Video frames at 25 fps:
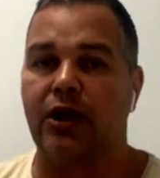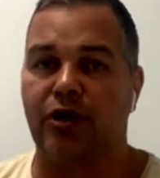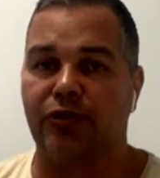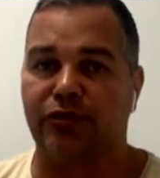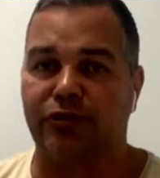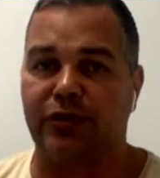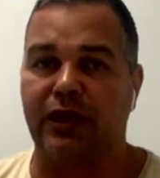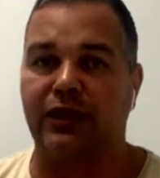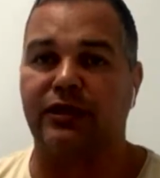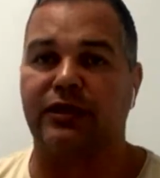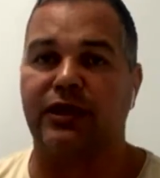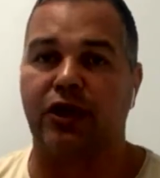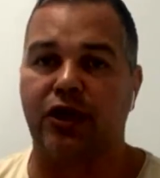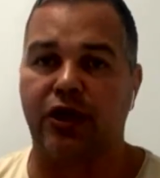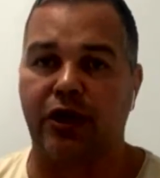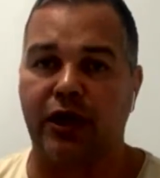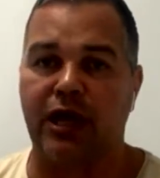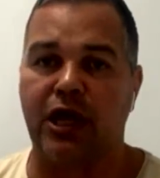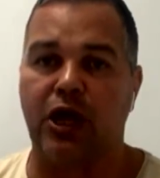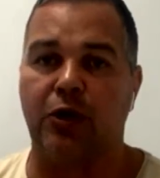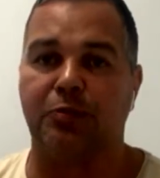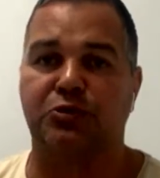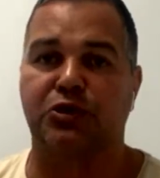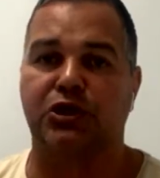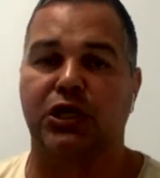And I think they're going
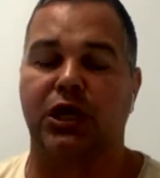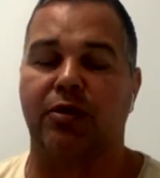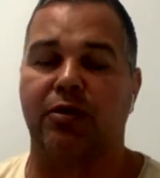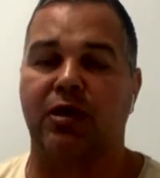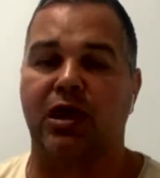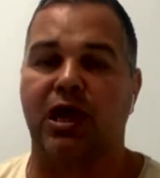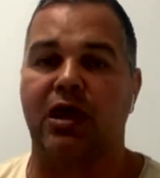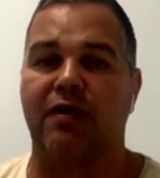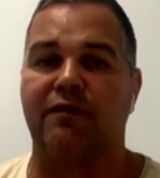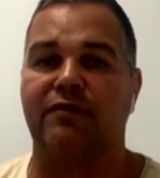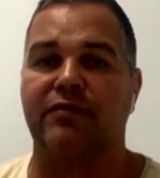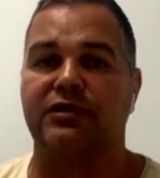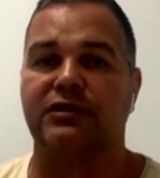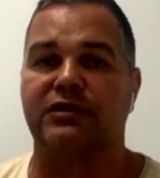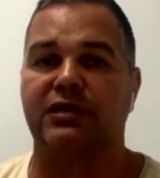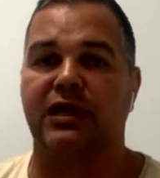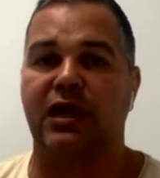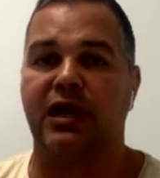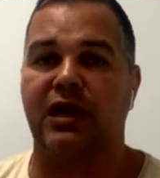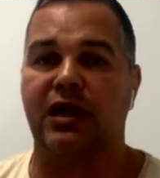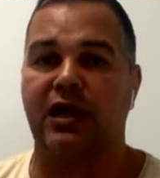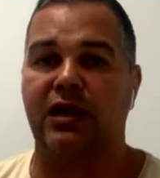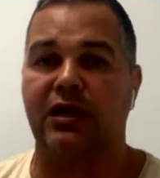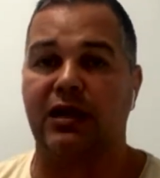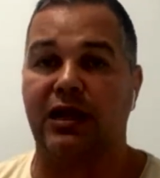to help Cherry Evans
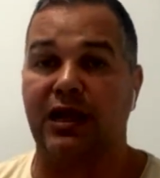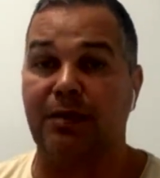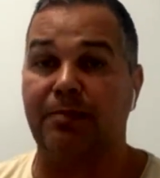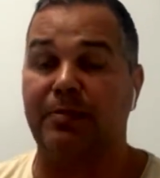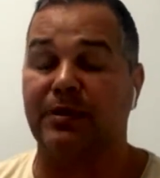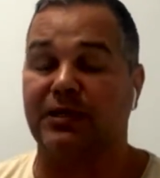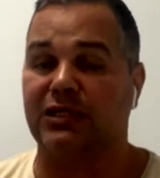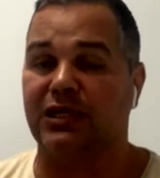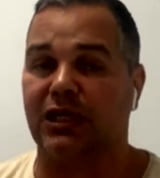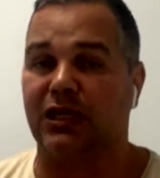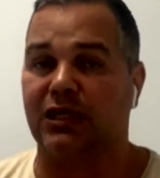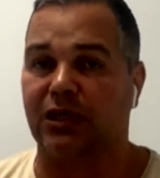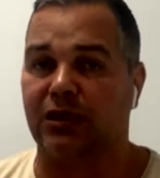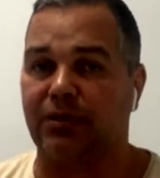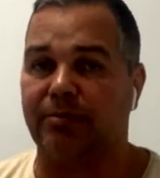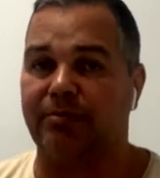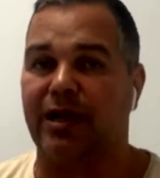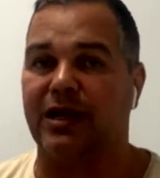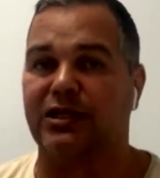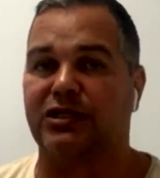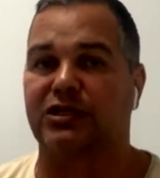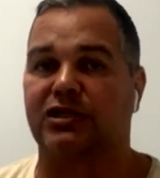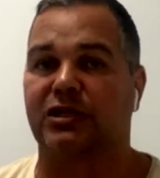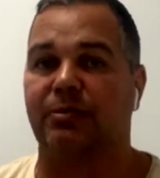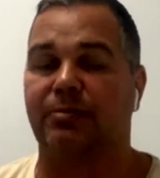and, in particular,
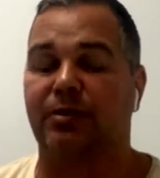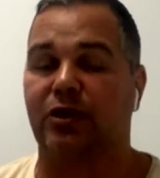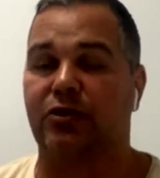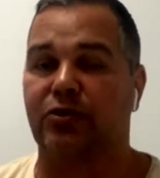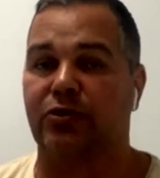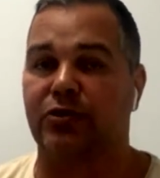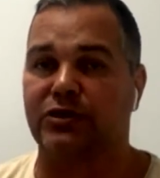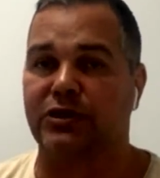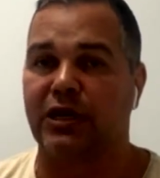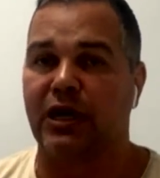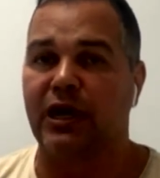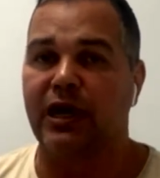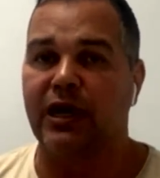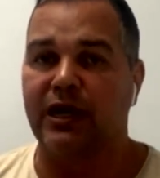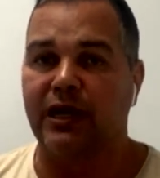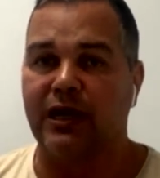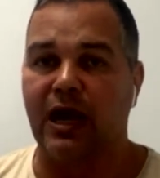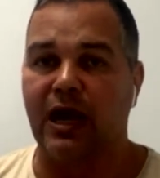Munster because